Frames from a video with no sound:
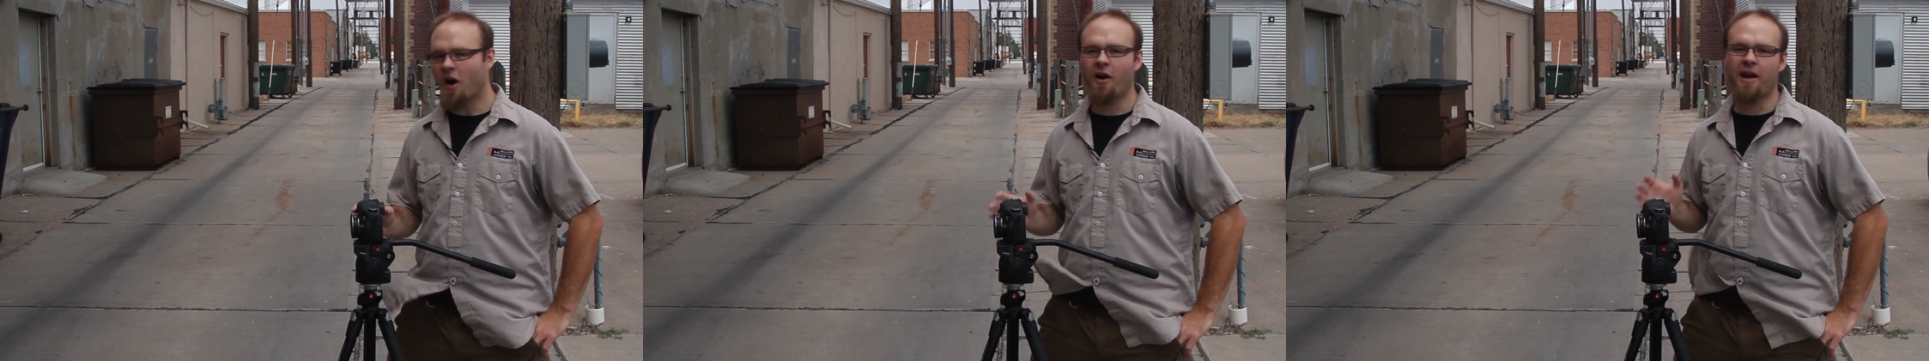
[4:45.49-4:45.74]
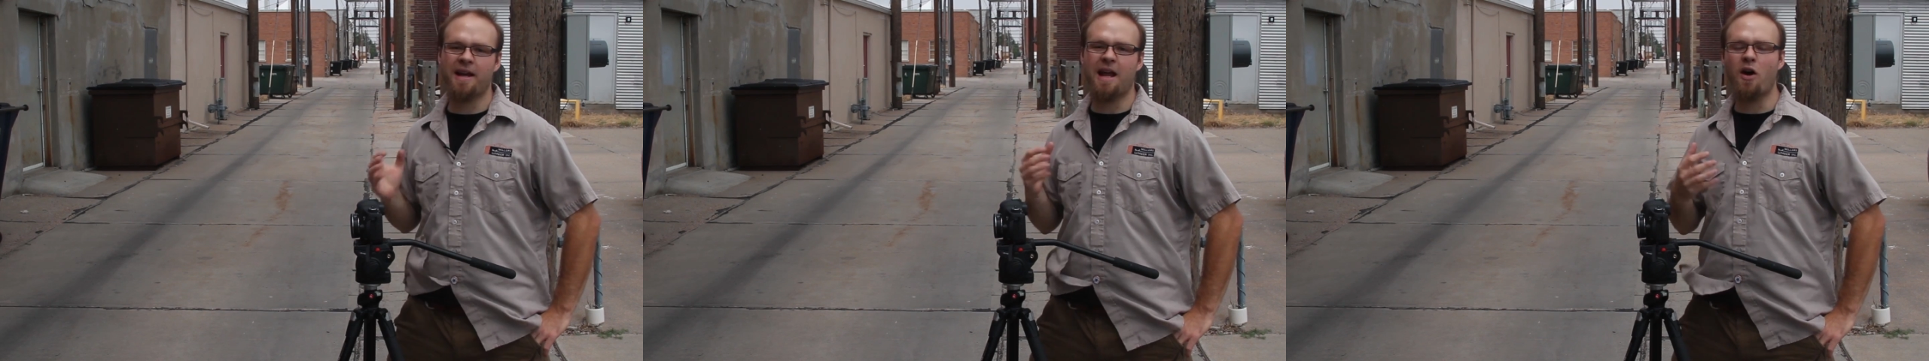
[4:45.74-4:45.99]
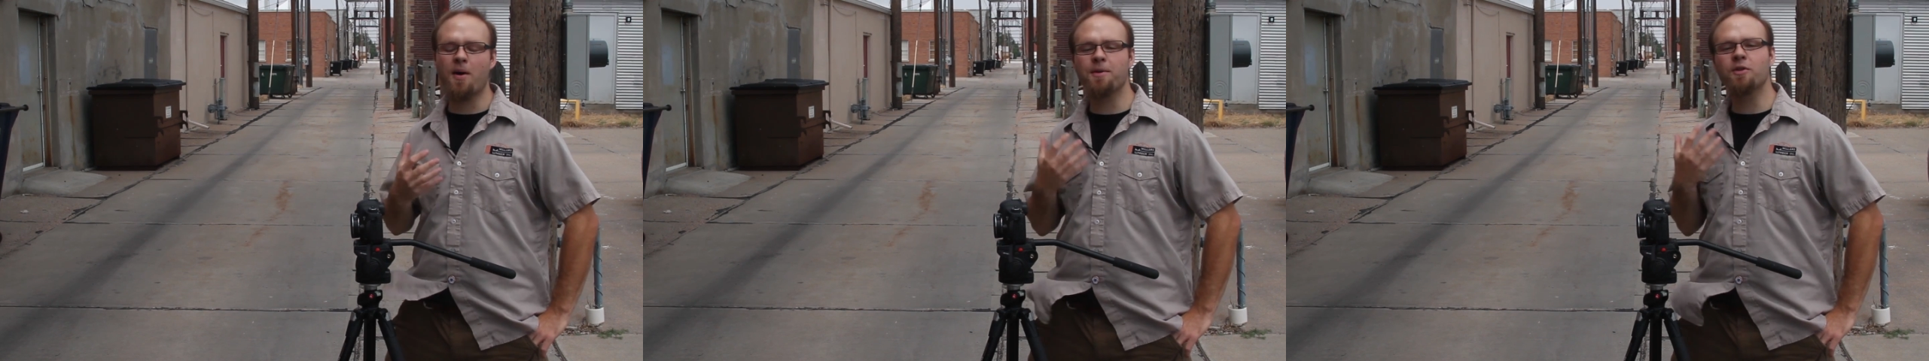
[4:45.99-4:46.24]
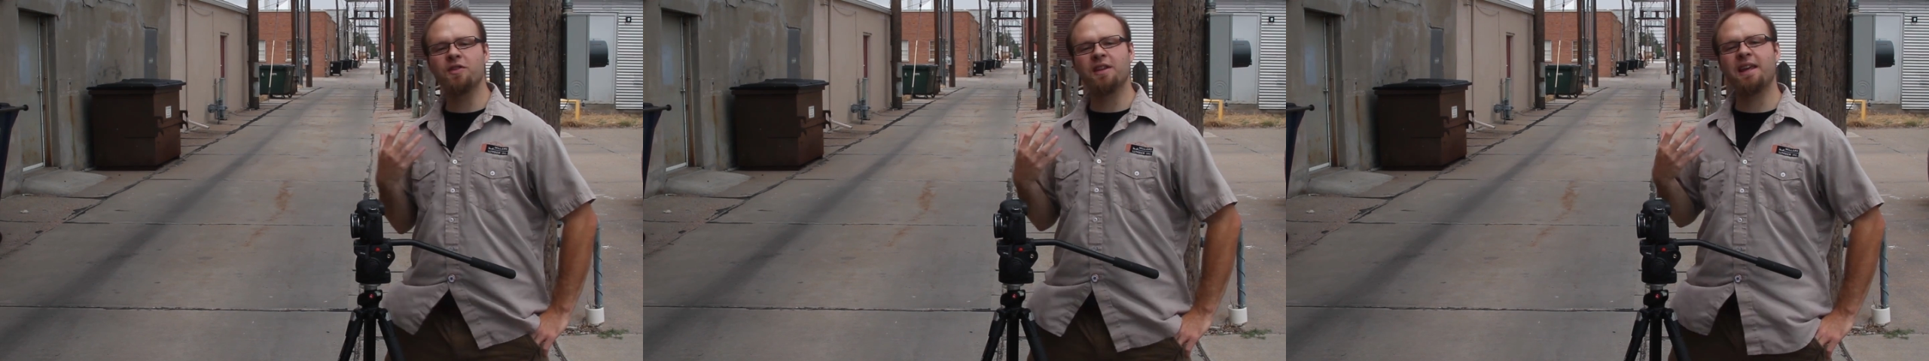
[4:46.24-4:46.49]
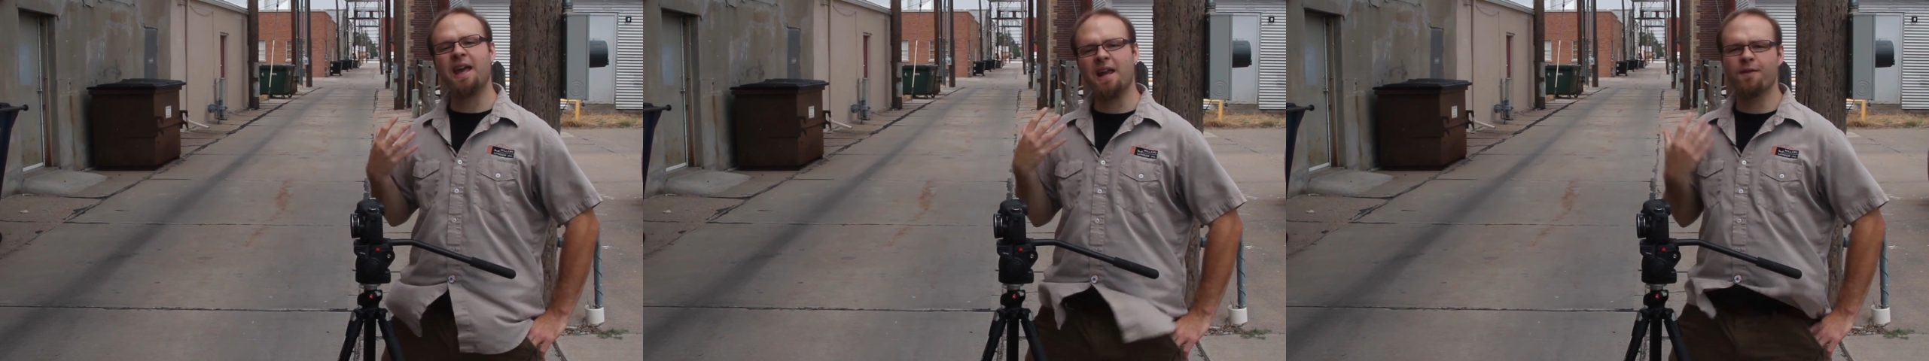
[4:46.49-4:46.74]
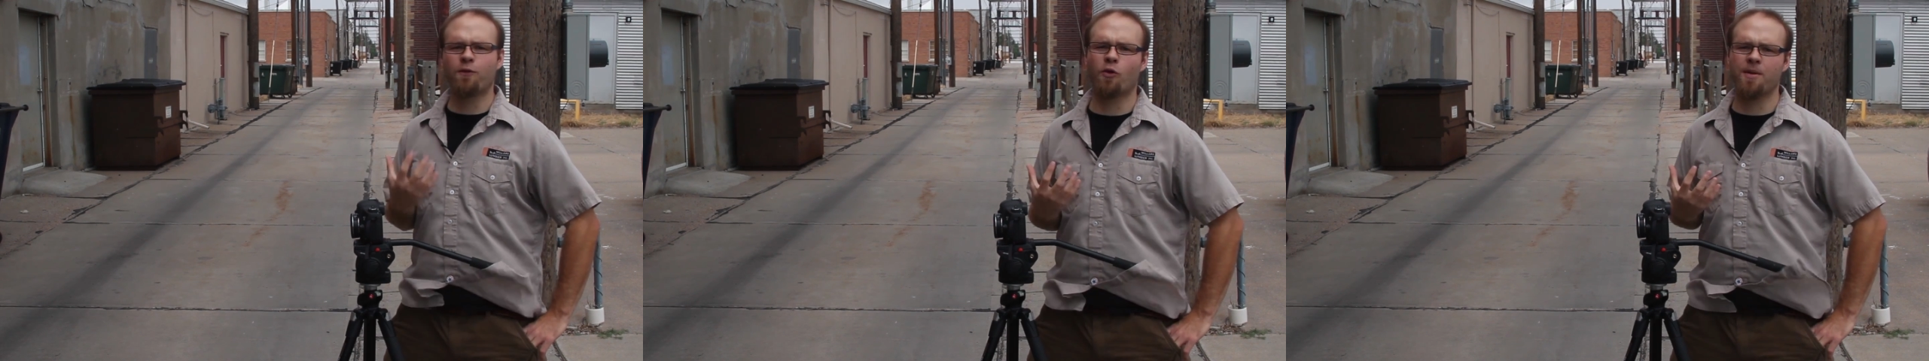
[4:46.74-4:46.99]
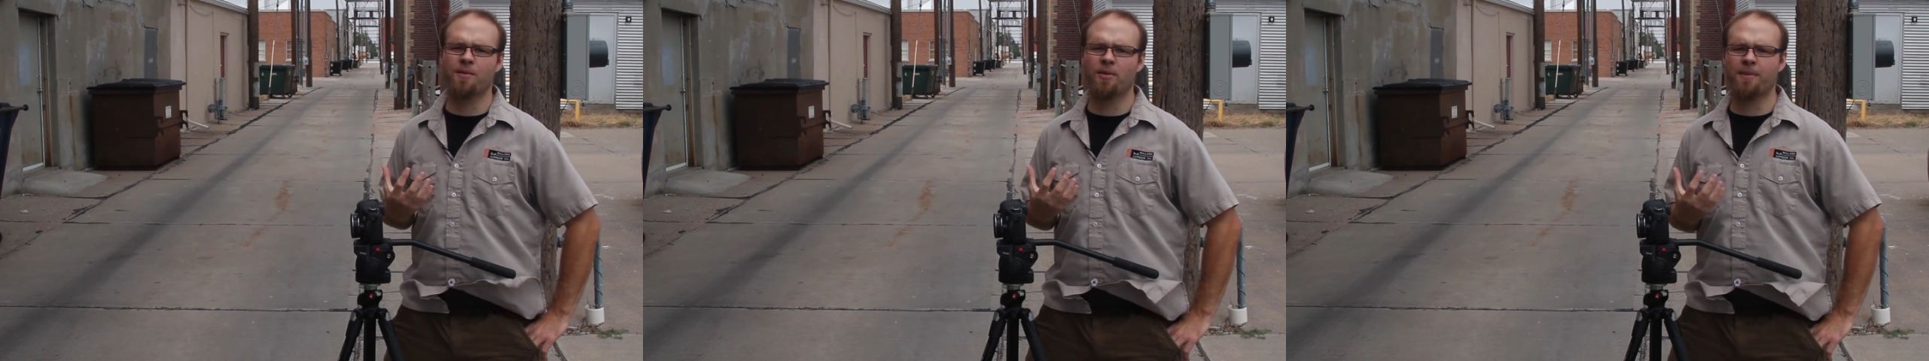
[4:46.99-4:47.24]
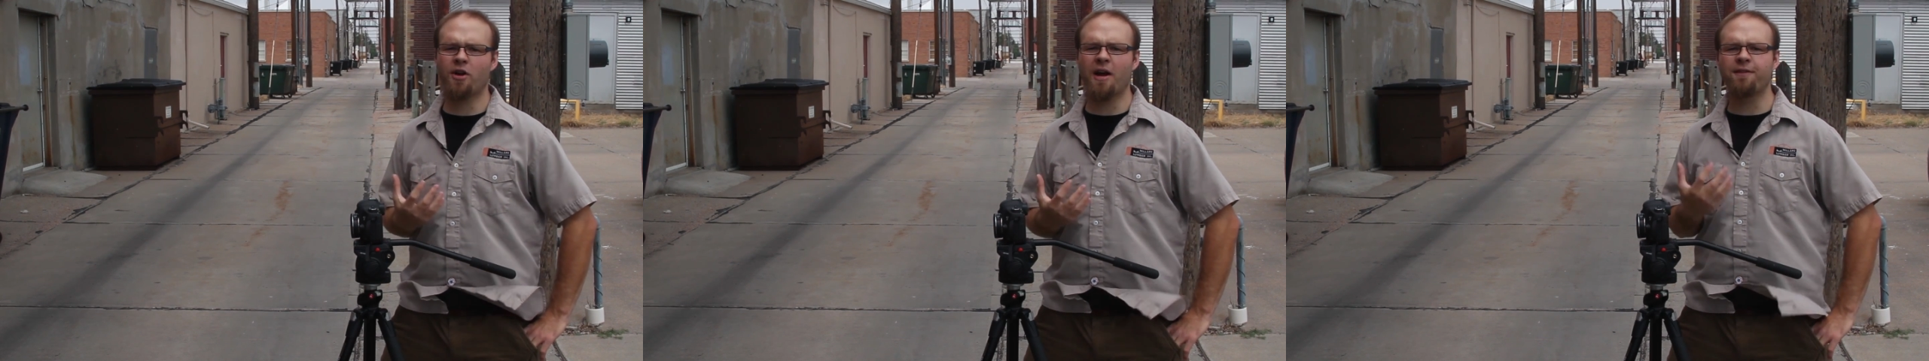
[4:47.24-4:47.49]
All right, now I'm using the Canon forty
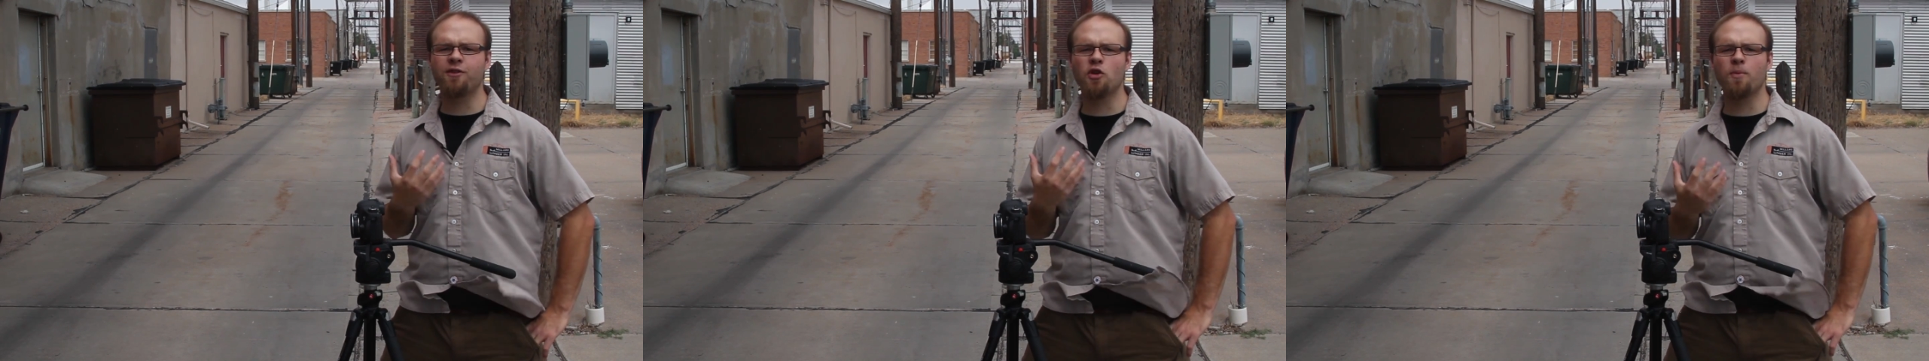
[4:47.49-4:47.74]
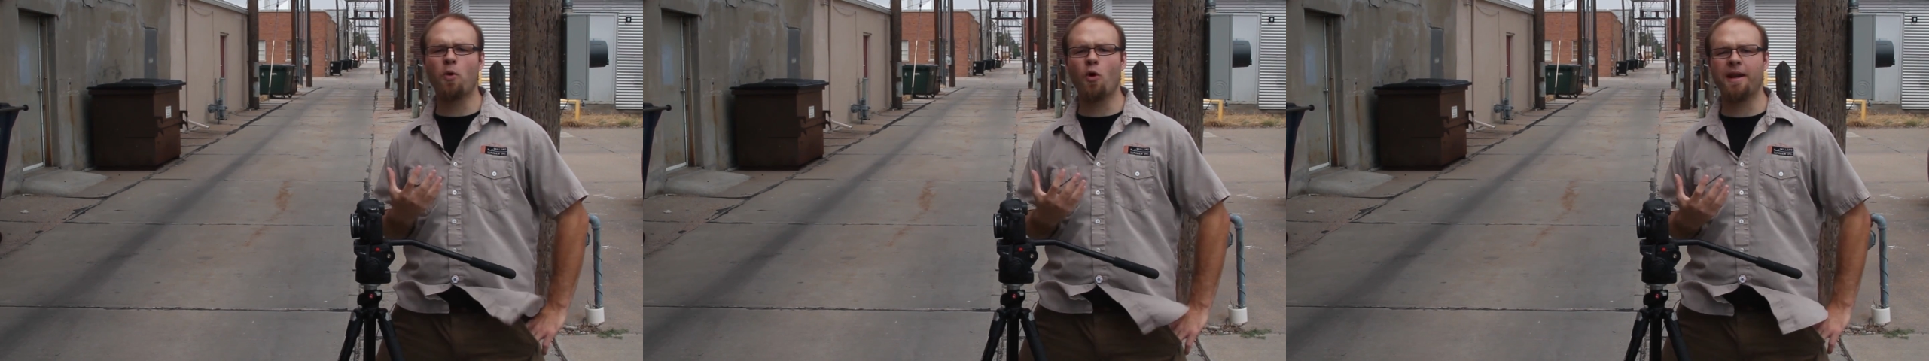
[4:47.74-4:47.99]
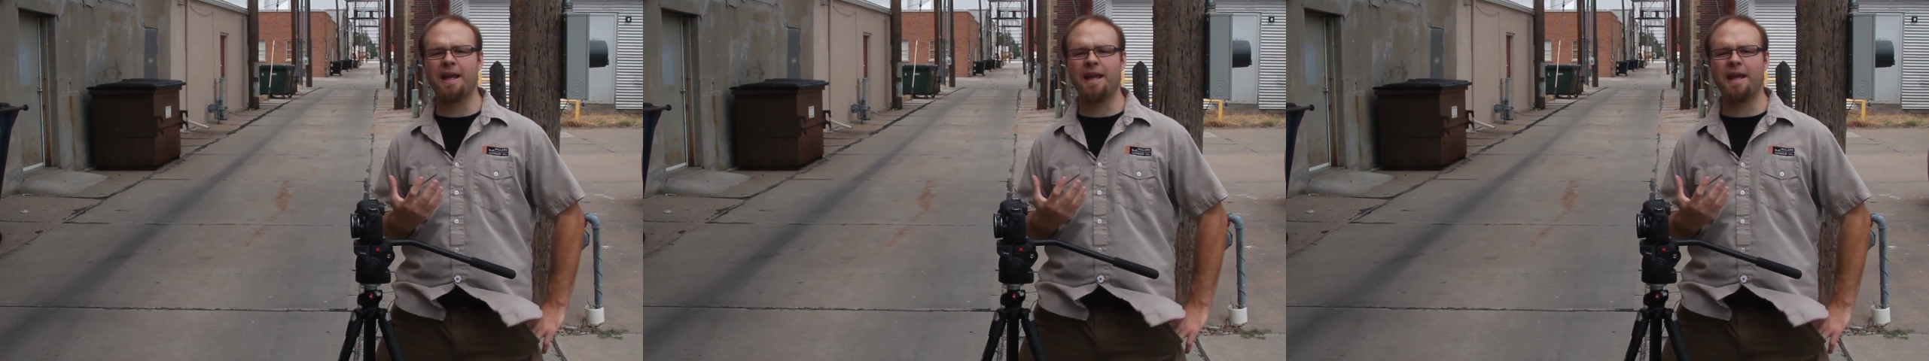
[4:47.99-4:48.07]
millimeter f two point